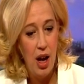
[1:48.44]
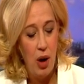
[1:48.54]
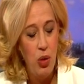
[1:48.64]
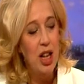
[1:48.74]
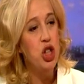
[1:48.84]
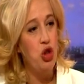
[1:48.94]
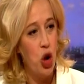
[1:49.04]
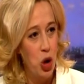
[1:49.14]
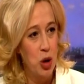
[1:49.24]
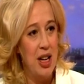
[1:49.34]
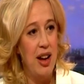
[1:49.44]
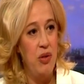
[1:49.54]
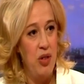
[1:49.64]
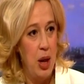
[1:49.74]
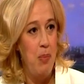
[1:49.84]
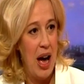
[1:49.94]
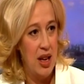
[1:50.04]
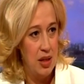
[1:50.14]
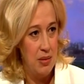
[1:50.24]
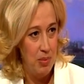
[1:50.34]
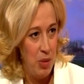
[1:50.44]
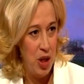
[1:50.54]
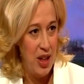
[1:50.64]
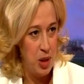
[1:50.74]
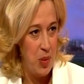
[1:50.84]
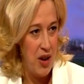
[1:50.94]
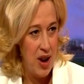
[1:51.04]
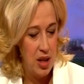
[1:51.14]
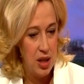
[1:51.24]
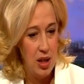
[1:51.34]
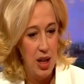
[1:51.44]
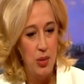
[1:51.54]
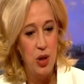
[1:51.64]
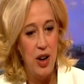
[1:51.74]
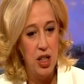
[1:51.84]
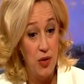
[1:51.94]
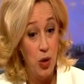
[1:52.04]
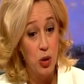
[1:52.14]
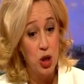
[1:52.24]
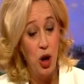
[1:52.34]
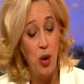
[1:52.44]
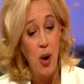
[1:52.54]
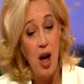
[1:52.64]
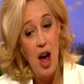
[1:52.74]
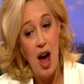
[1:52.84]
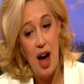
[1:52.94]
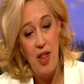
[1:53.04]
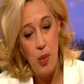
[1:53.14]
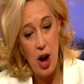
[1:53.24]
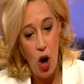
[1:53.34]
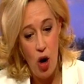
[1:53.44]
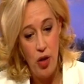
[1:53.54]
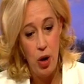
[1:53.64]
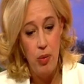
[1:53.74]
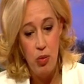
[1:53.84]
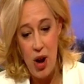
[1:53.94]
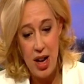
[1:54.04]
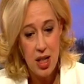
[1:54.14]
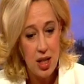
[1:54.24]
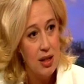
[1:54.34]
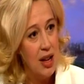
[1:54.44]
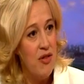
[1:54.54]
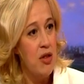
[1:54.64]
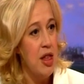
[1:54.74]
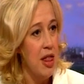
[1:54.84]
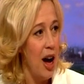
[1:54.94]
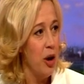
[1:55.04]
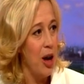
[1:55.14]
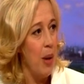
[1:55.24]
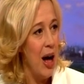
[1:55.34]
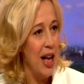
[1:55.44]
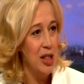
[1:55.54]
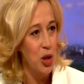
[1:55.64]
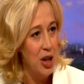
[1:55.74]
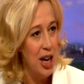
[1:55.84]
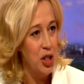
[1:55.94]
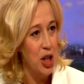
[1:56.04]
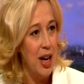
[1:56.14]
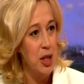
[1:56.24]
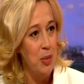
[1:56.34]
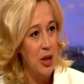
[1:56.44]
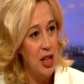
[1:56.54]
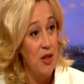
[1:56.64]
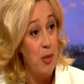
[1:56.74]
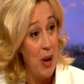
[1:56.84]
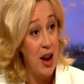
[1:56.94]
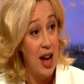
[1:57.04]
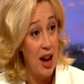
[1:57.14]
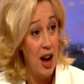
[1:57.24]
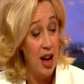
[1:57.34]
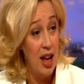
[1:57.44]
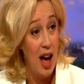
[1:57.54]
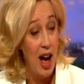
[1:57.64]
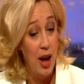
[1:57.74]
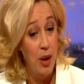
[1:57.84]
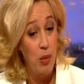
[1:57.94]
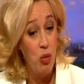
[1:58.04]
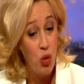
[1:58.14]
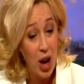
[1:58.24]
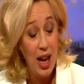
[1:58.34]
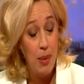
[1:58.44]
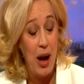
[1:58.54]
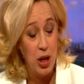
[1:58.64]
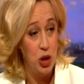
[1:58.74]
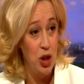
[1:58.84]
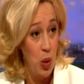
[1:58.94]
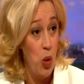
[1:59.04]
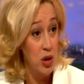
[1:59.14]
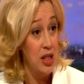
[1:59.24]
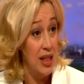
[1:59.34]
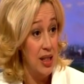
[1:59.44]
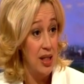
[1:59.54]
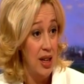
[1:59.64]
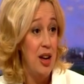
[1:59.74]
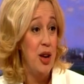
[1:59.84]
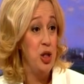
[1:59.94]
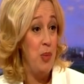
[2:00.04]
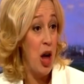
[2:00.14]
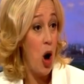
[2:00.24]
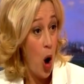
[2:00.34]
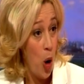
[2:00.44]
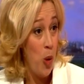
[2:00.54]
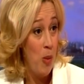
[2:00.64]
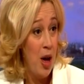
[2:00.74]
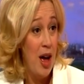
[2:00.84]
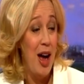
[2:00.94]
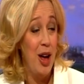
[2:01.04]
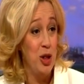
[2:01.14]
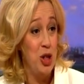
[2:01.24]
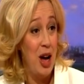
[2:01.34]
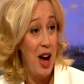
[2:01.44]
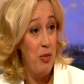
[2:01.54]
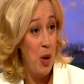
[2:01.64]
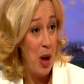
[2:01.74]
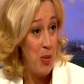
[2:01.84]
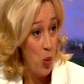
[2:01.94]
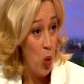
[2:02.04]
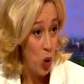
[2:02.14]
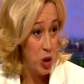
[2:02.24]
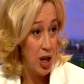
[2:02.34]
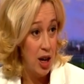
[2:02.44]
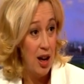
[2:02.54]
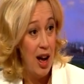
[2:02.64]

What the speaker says: I really struggled. I had a really bad birth experience, and it was very difficult. So I then went off and read everything that I could get my hands on and educated myself about it. And I really passionately wanted to be at home and to have my baby in water.